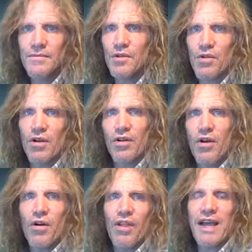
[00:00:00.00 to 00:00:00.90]
You're going to
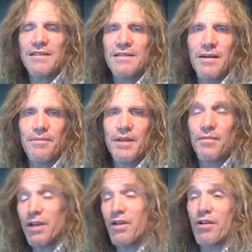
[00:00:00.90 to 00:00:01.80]
call that
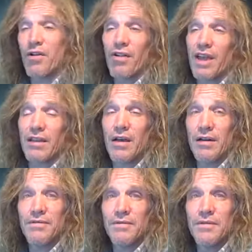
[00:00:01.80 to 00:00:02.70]
something? What are you going to call that
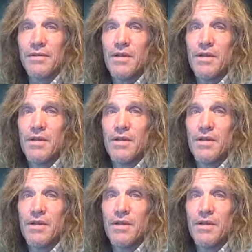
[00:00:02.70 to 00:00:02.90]
love?